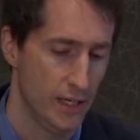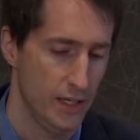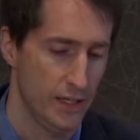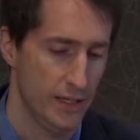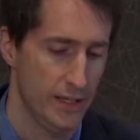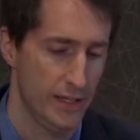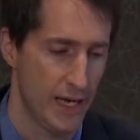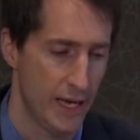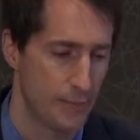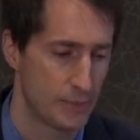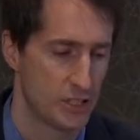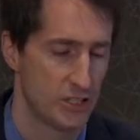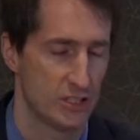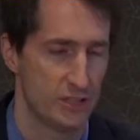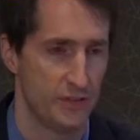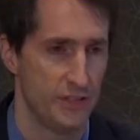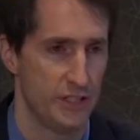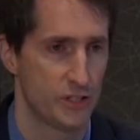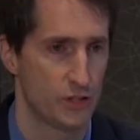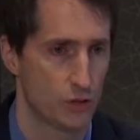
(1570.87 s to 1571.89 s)
The absence of
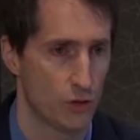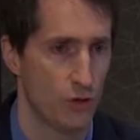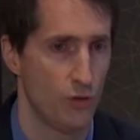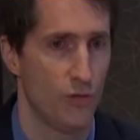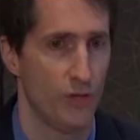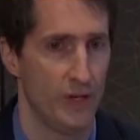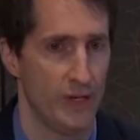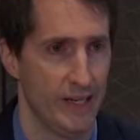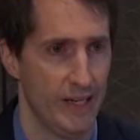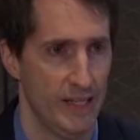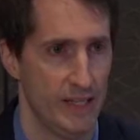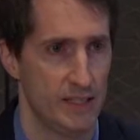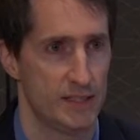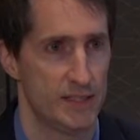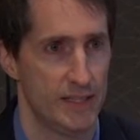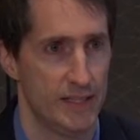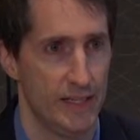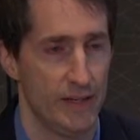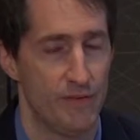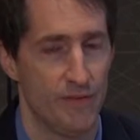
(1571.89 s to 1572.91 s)
dystrophin is the
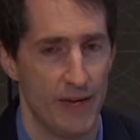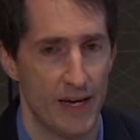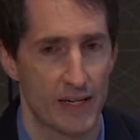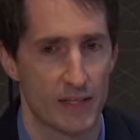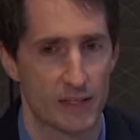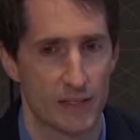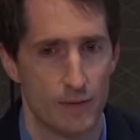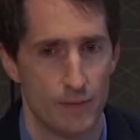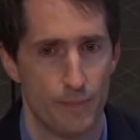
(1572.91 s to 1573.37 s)
defect.